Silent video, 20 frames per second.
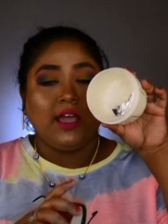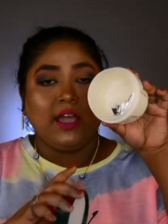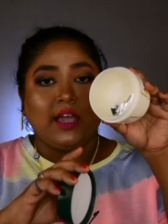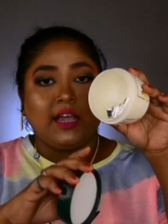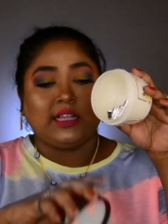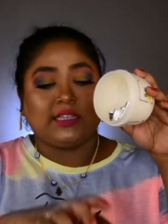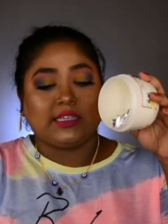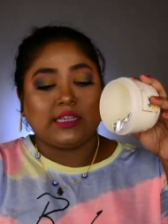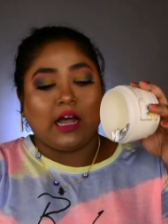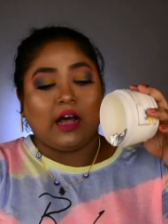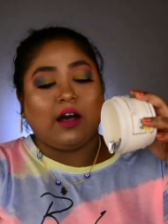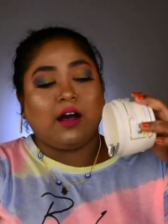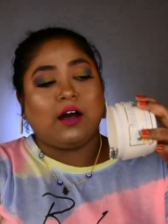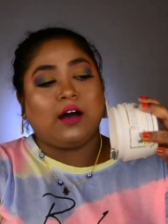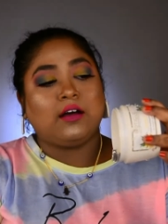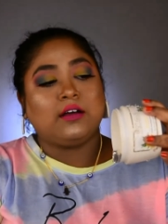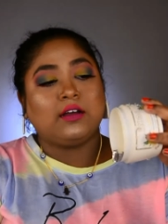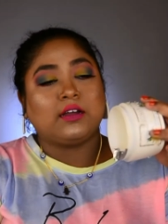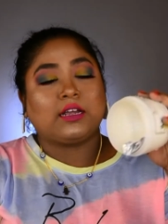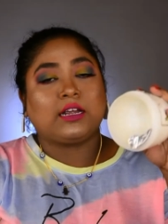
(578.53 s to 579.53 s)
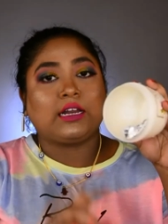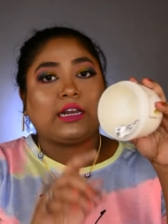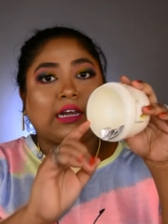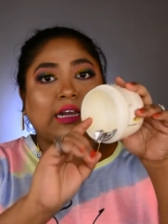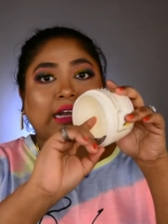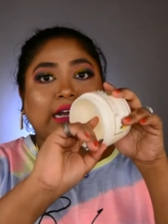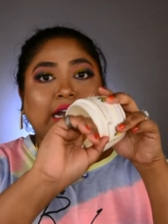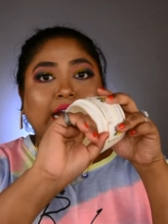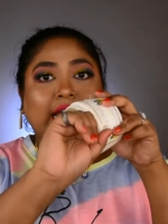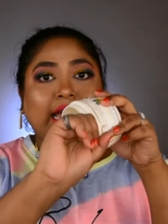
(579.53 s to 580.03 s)
it's a
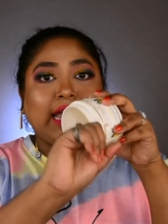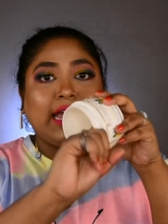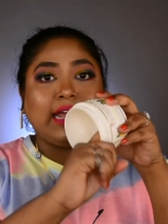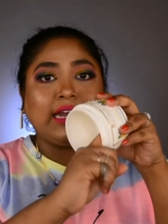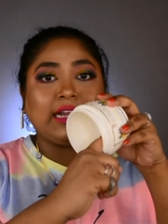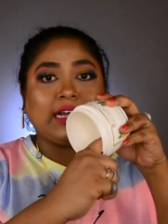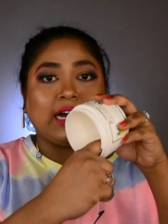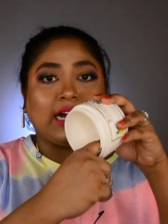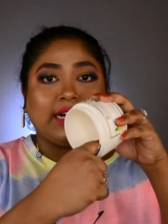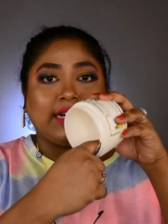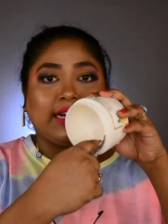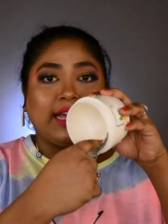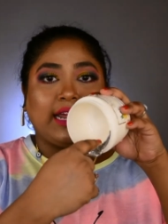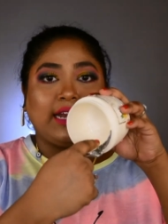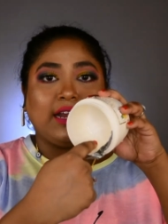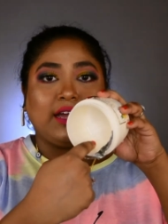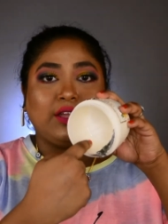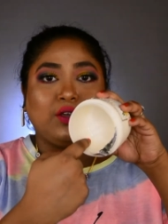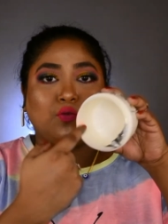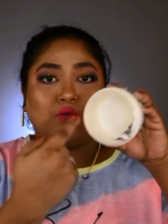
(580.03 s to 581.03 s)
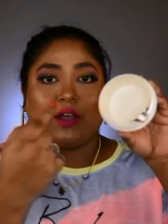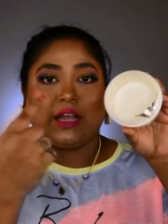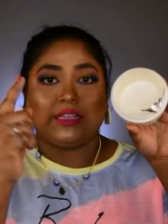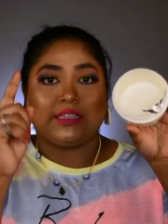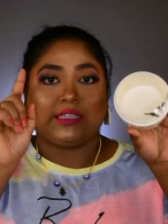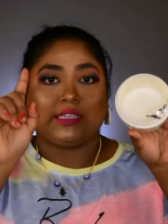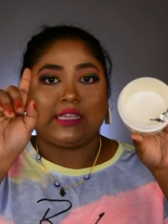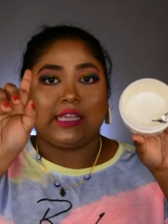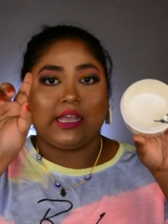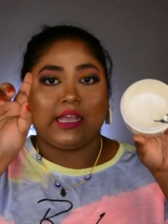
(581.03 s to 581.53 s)
clean container you
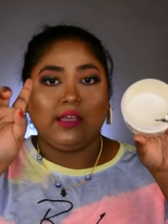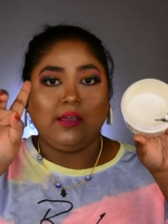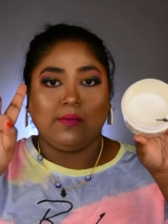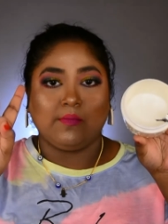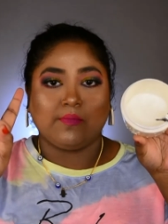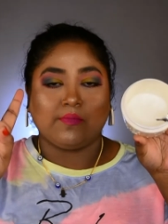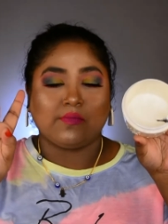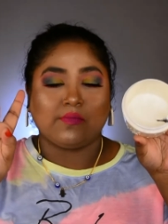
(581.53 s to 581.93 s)
can see